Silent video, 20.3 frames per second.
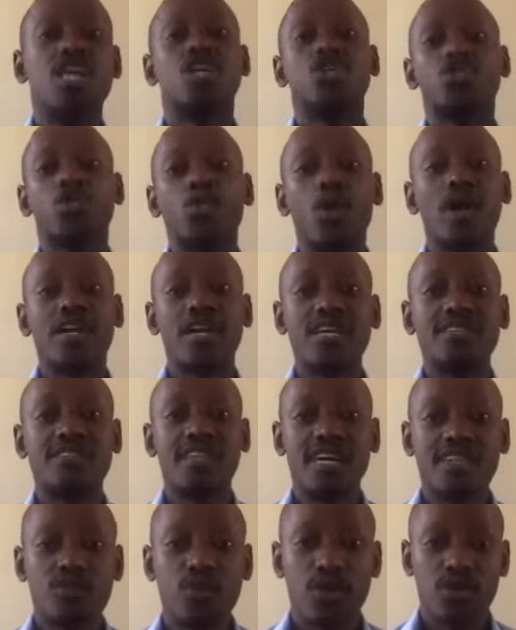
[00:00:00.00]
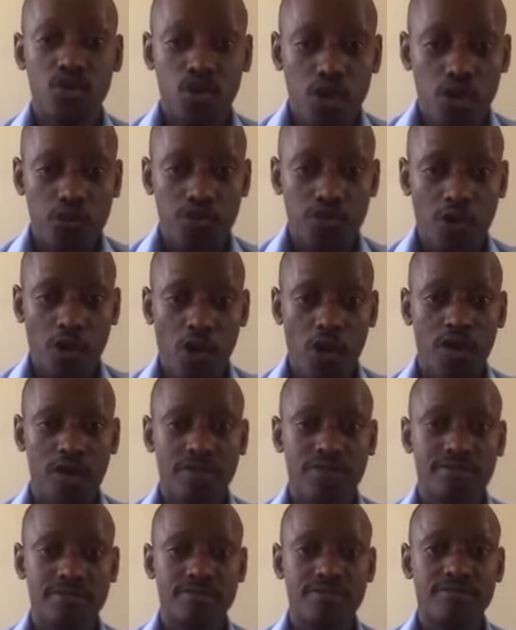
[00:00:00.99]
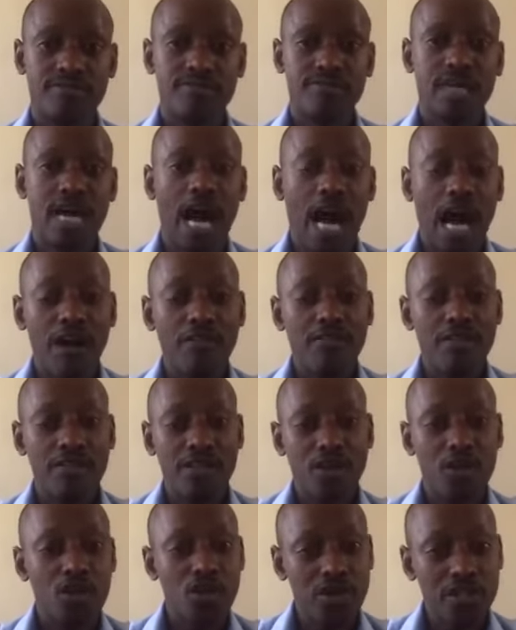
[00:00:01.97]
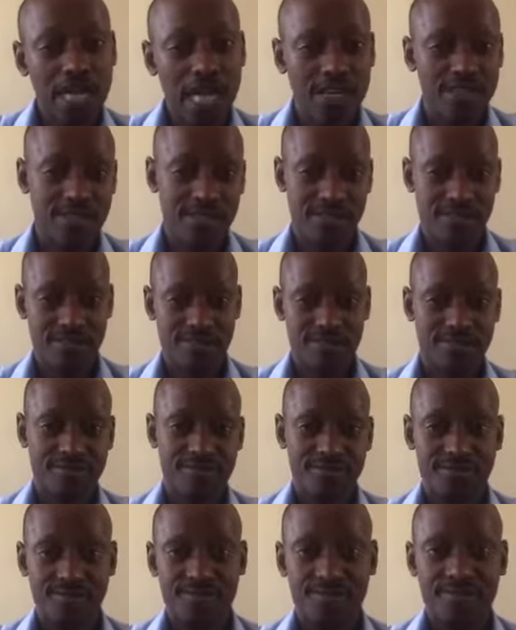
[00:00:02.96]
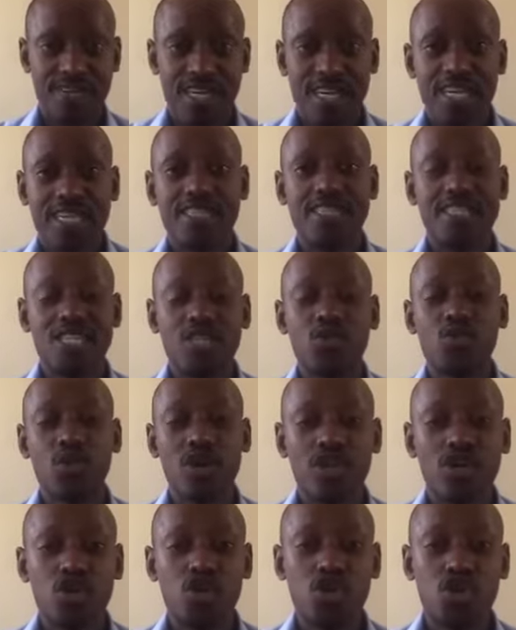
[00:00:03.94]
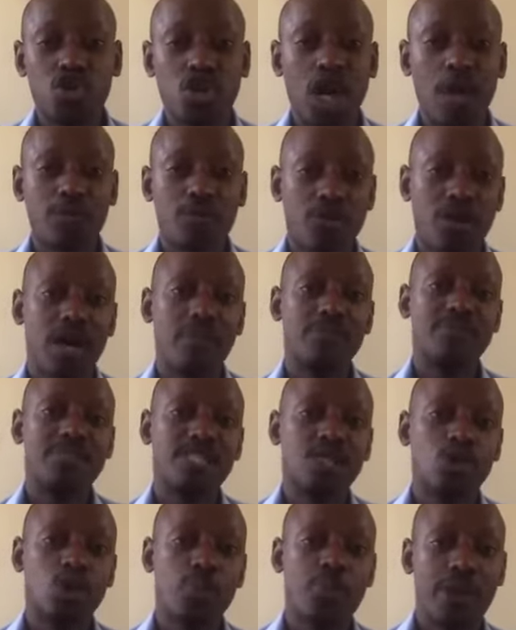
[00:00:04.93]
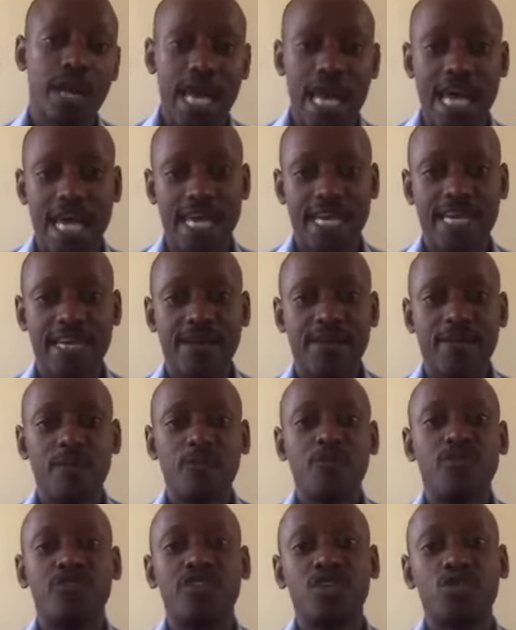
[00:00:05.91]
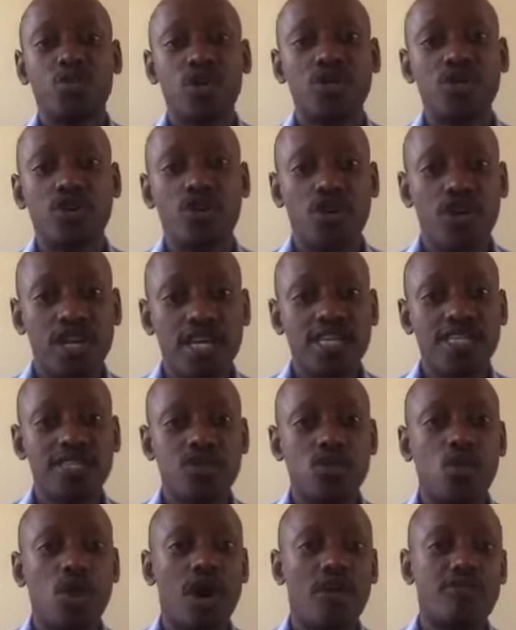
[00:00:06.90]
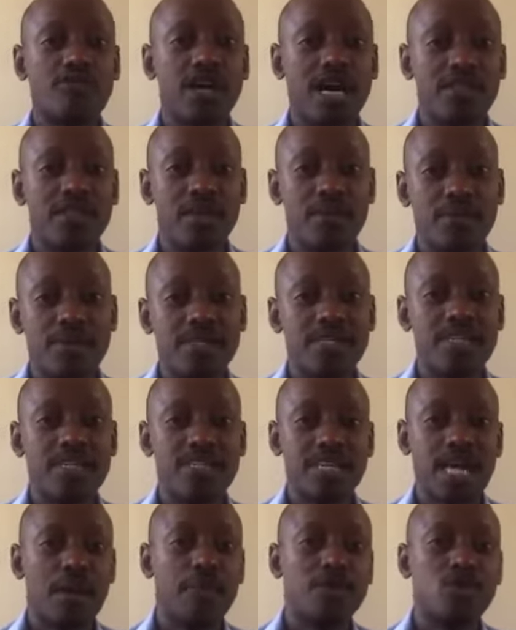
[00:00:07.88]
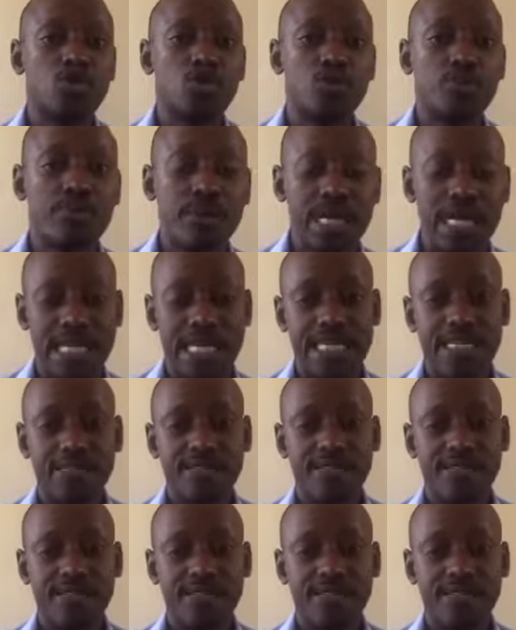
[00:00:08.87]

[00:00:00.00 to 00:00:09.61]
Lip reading: So what does that one call for? Having the contacts. This is when your social capital comes into play. This is when your colleagues who have done the business come into play.